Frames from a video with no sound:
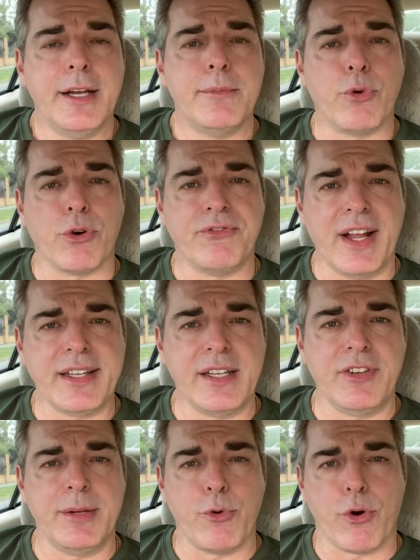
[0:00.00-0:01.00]
more
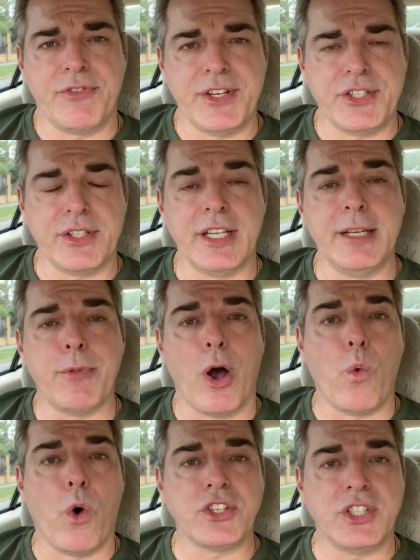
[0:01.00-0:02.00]
effectively, more efficiently by
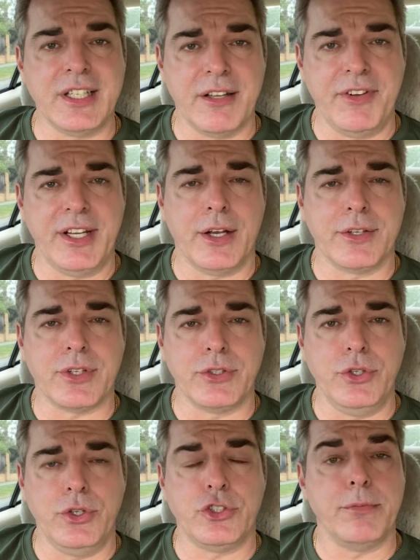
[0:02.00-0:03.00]
watching the videos on
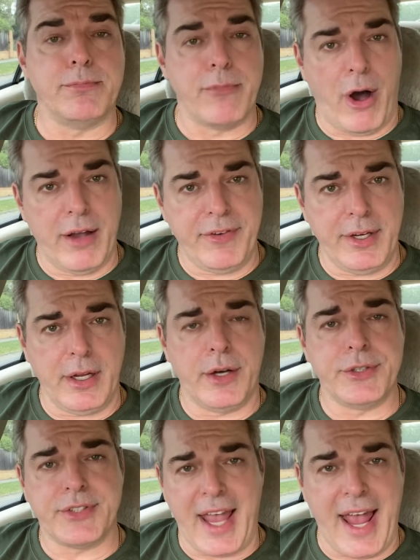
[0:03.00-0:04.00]
YouTube, my
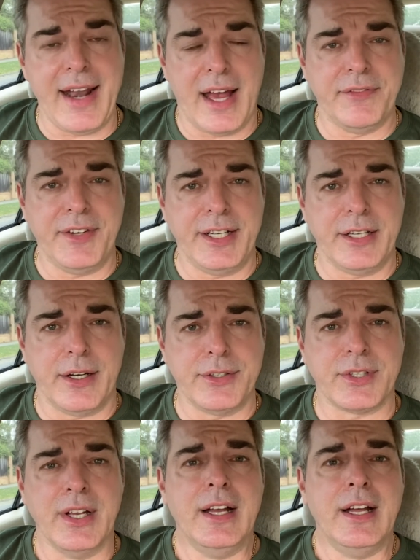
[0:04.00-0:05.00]
videos and other videos.